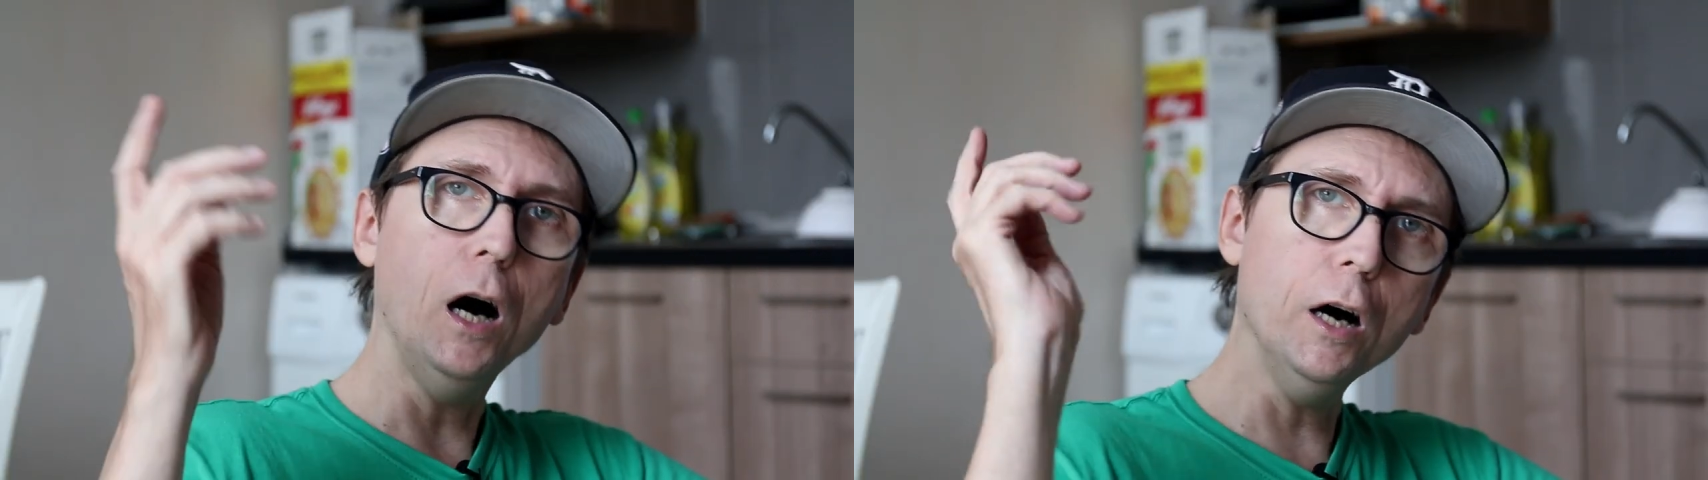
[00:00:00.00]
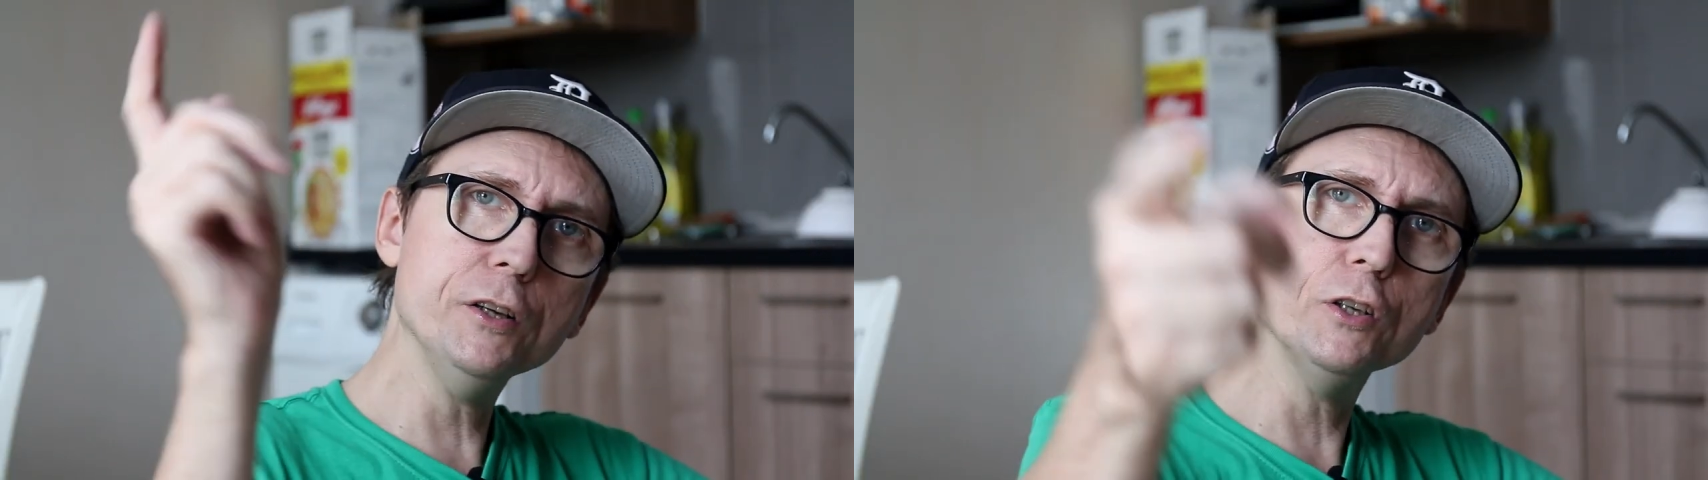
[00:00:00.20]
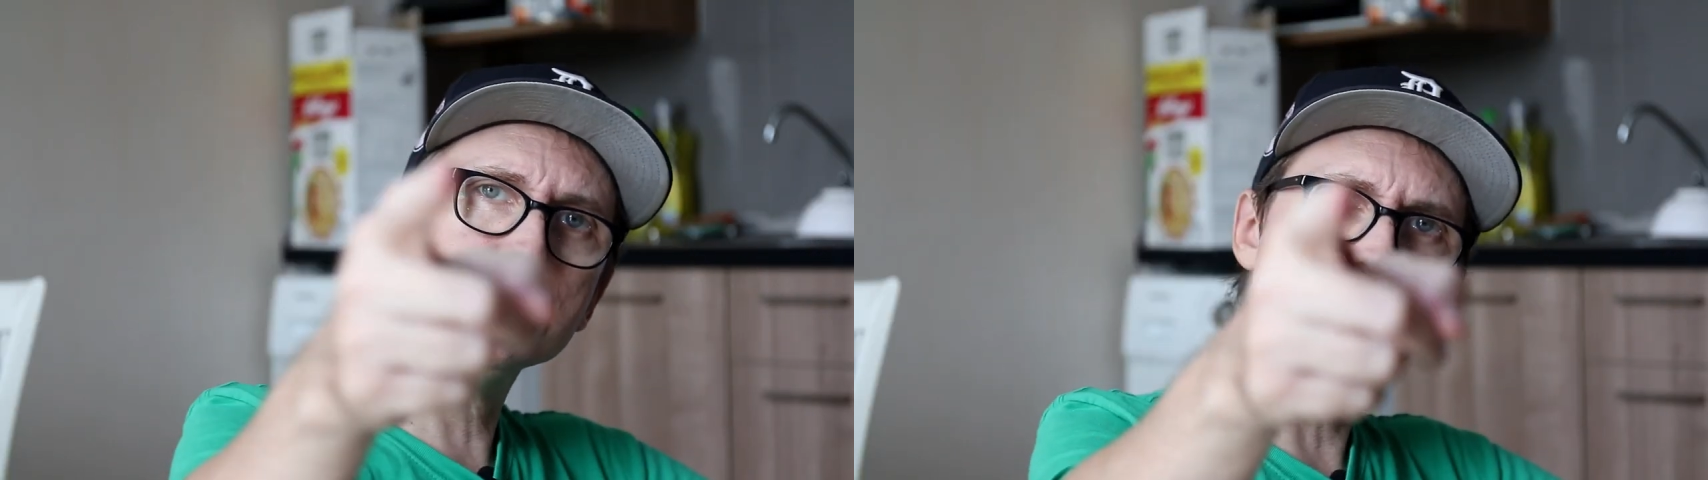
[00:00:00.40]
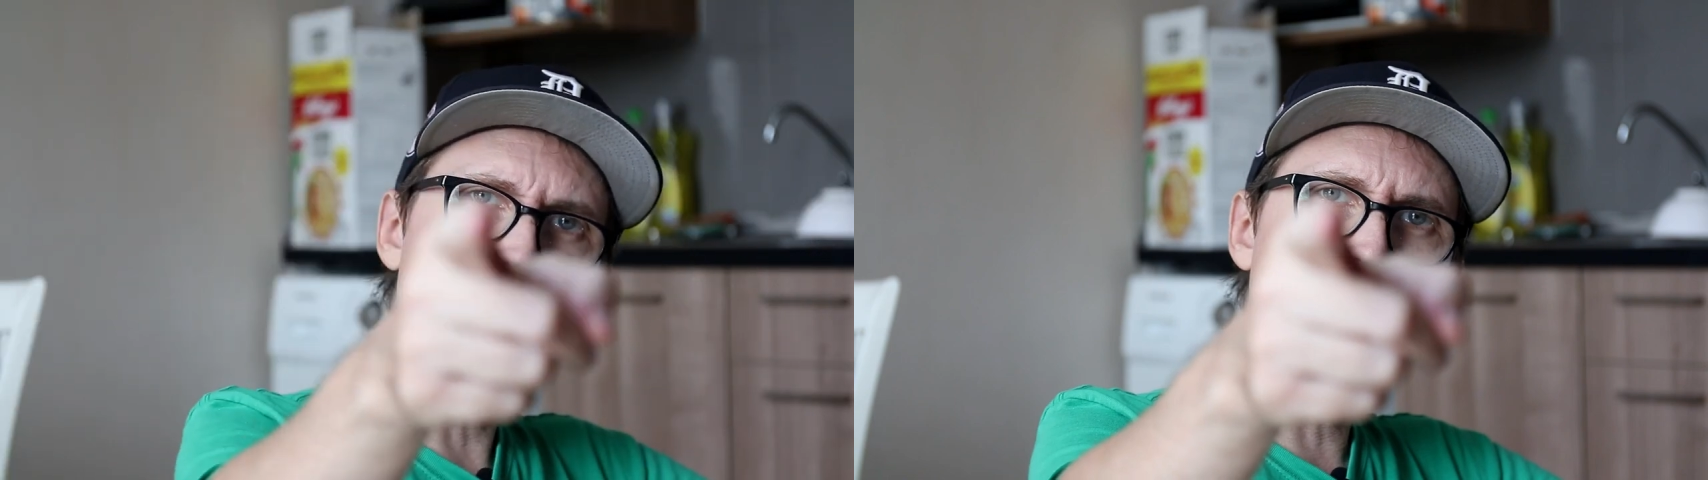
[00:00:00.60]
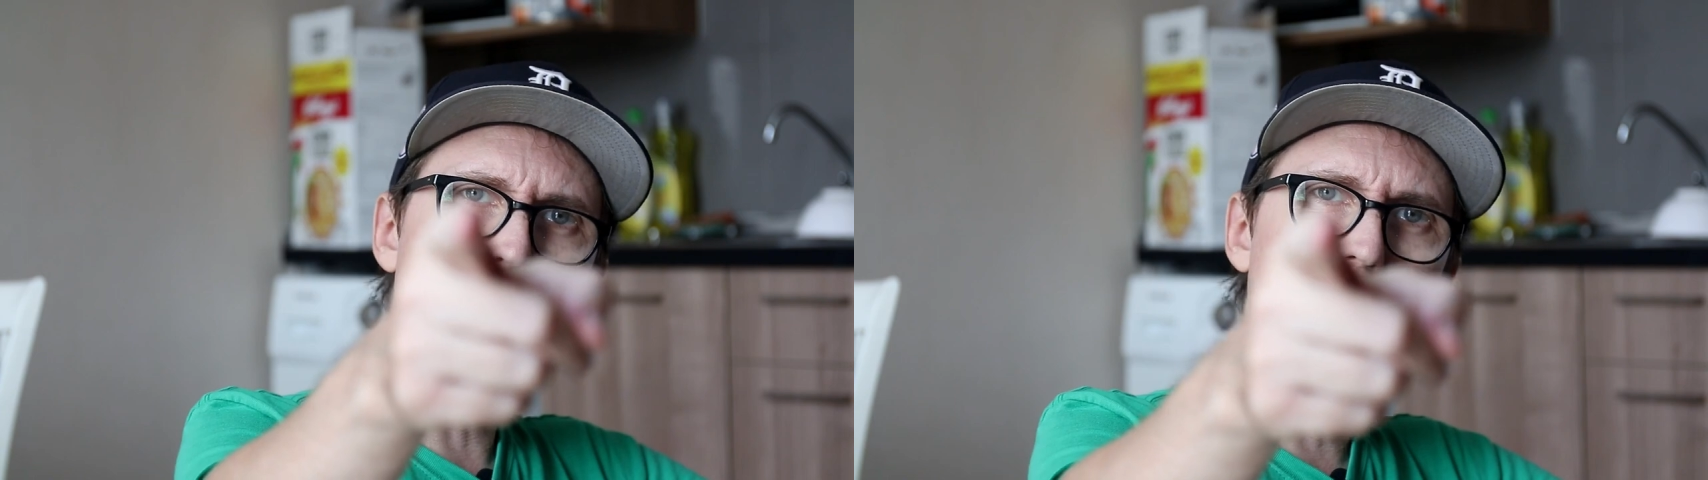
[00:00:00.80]
under
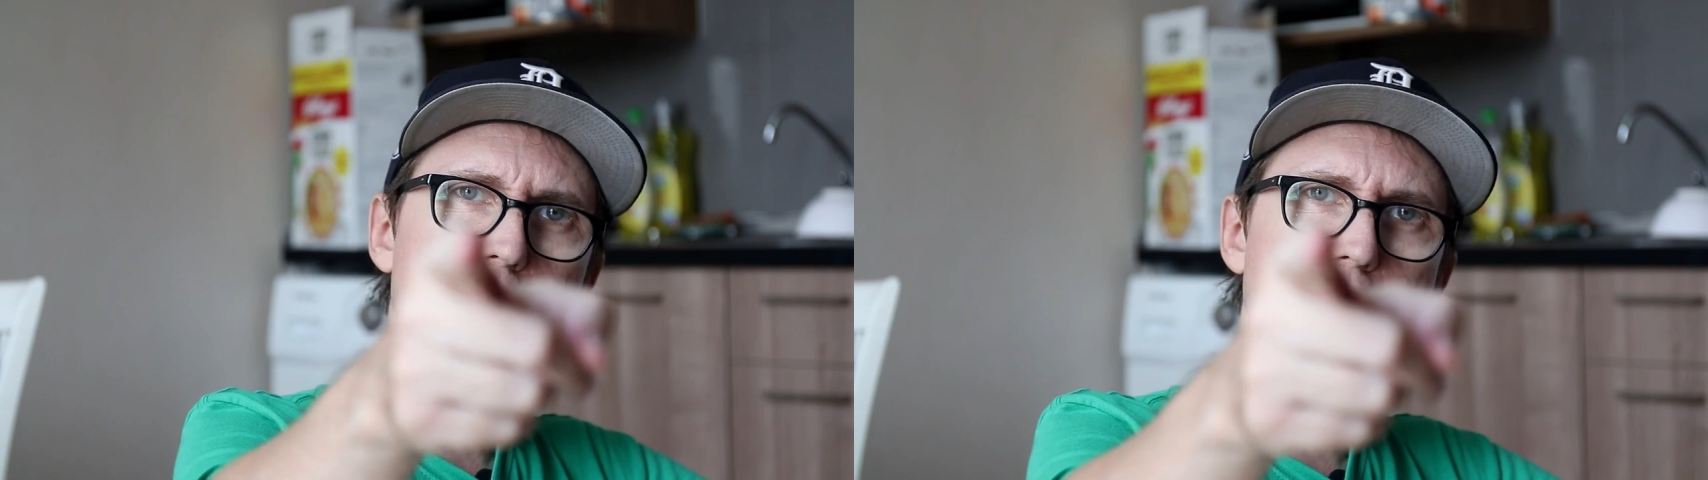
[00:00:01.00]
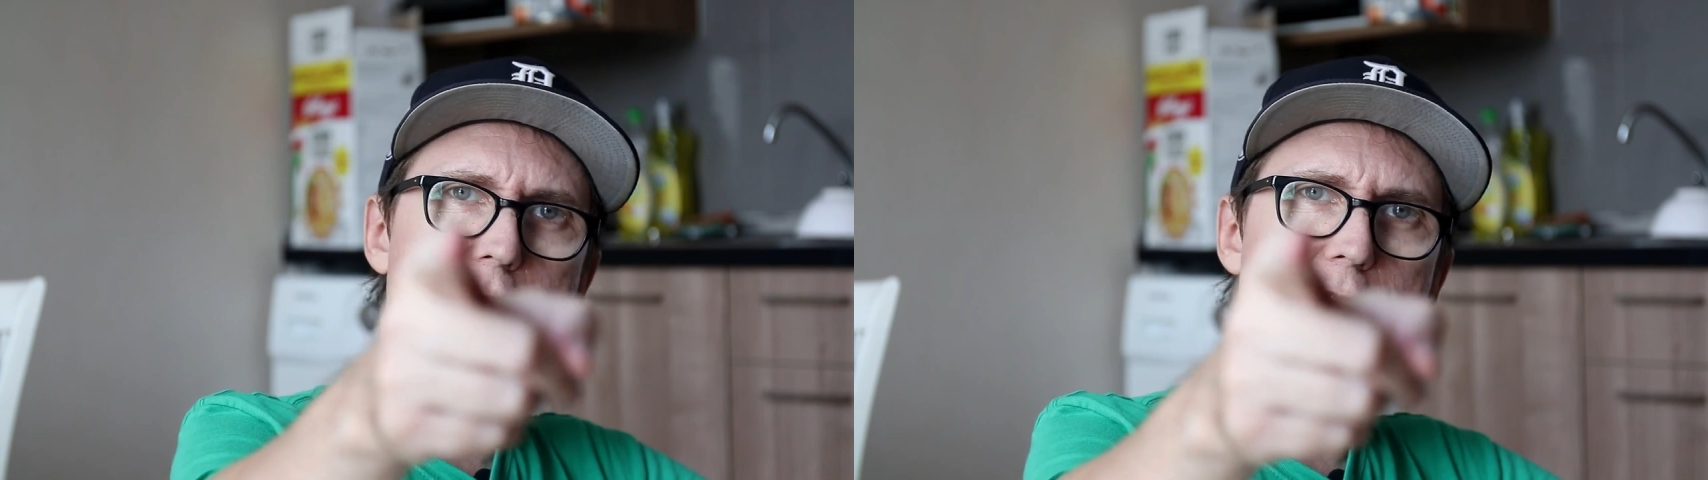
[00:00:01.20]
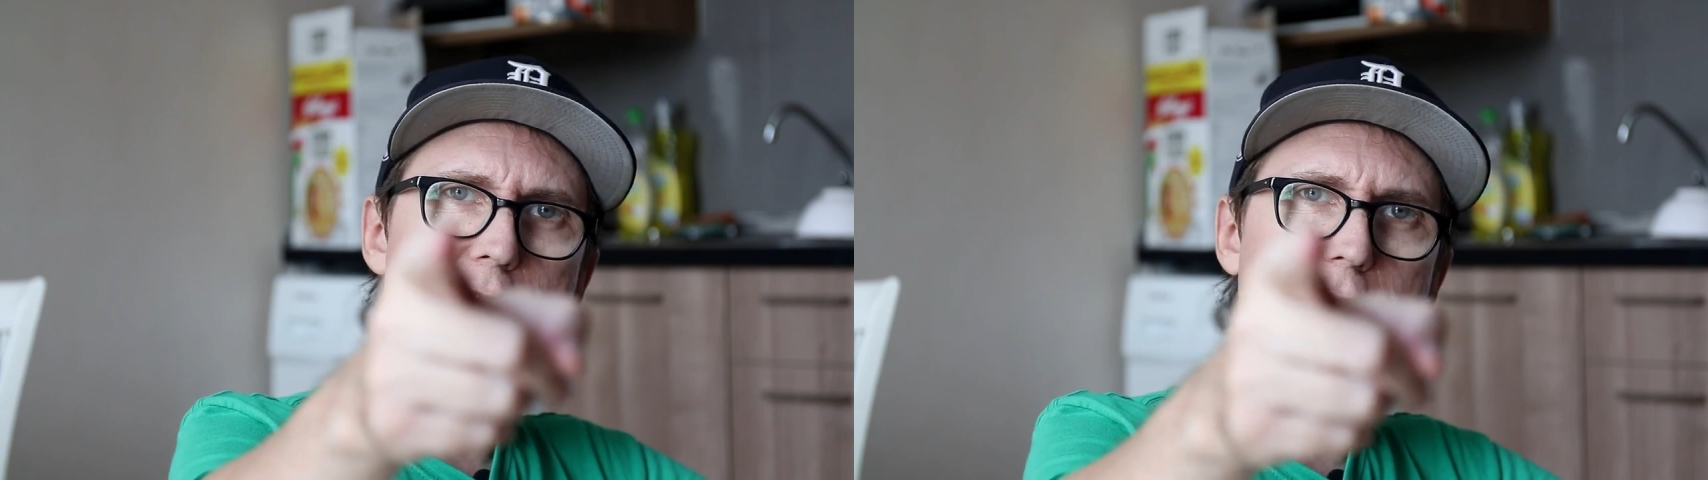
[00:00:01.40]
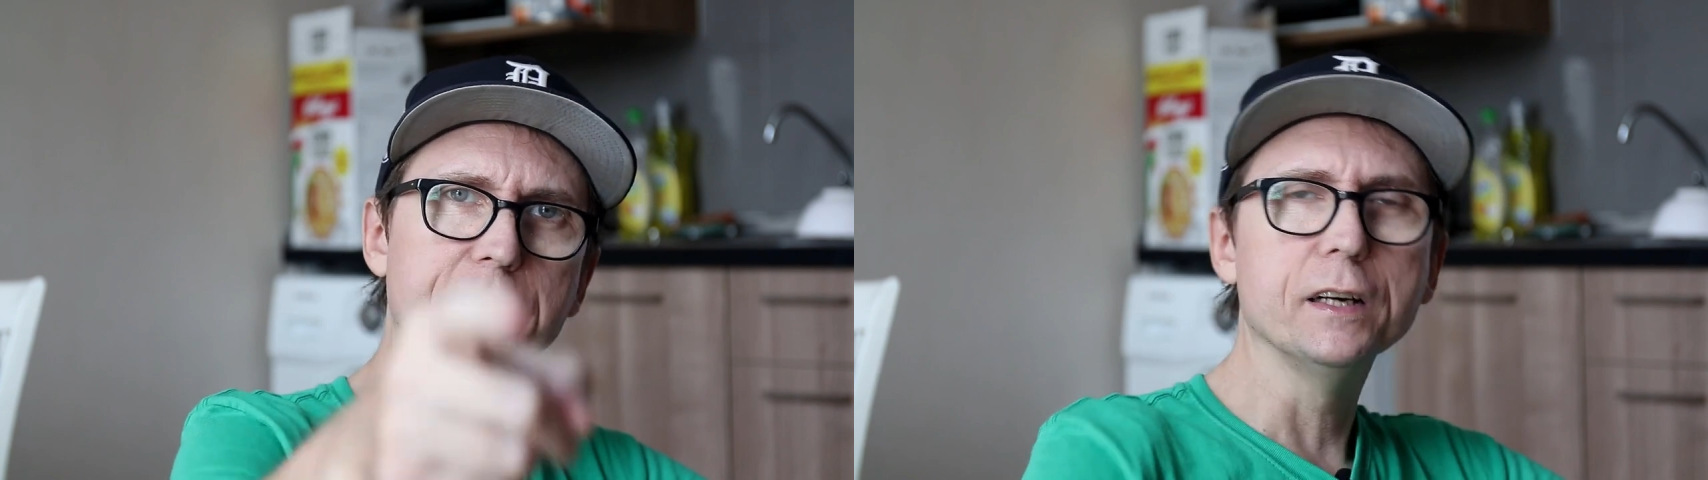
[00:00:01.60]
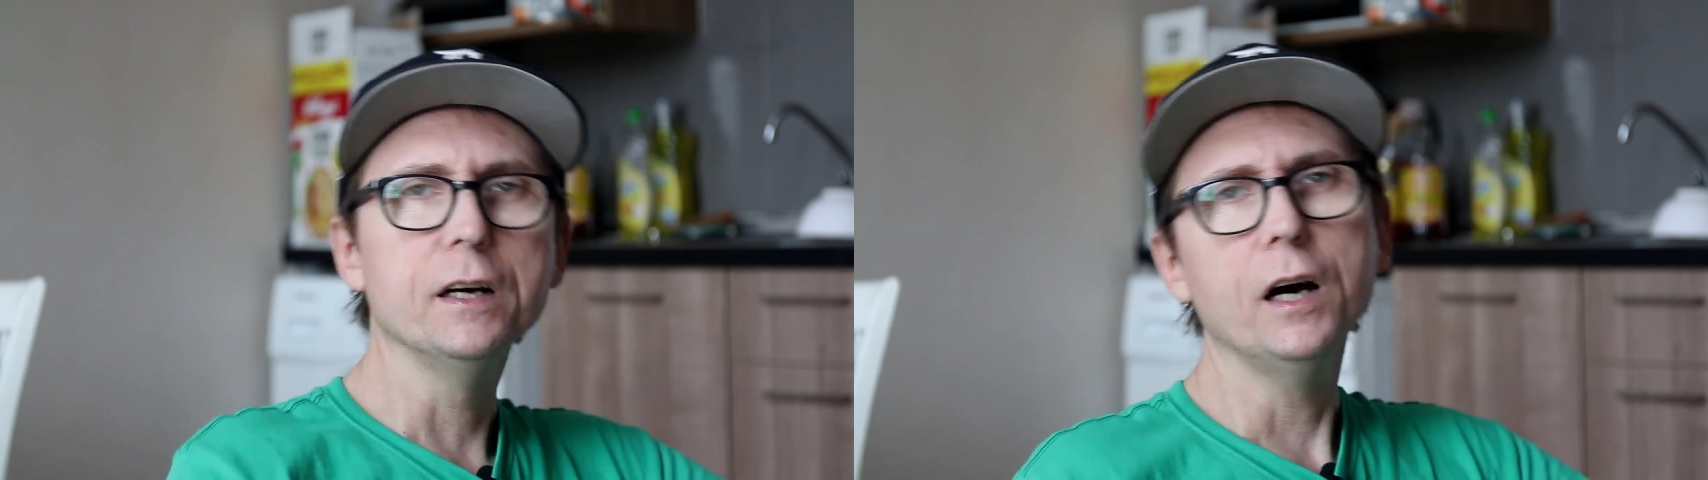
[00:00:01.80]
social distancing,